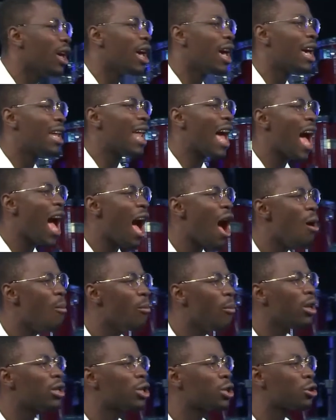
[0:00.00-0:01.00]
and how
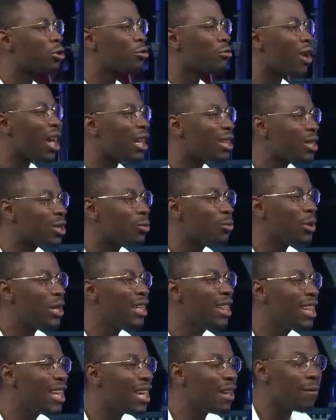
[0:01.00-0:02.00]
much stress we
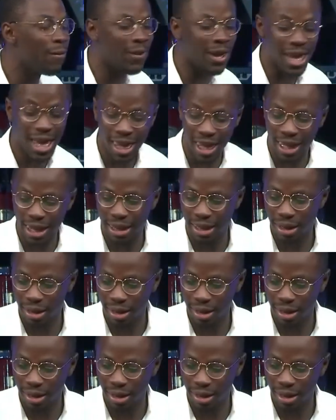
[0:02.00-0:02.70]
live in.